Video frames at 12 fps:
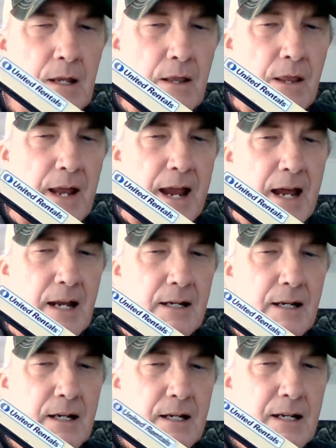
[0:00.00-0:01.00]

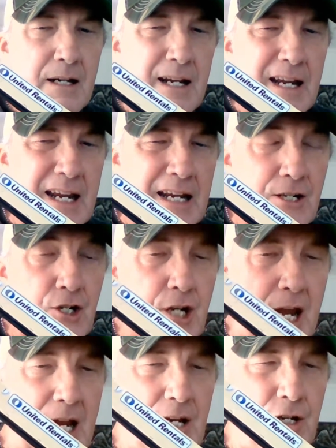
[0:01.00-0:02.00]
then it
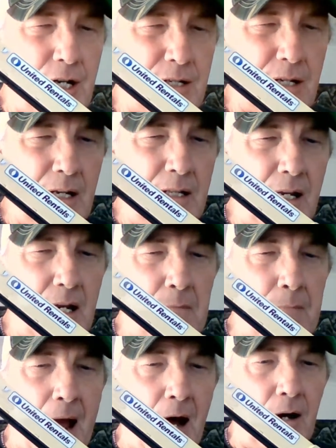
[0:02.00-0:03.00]
changes in the
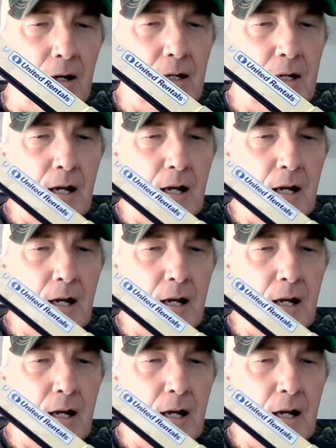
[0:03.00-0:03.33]
amount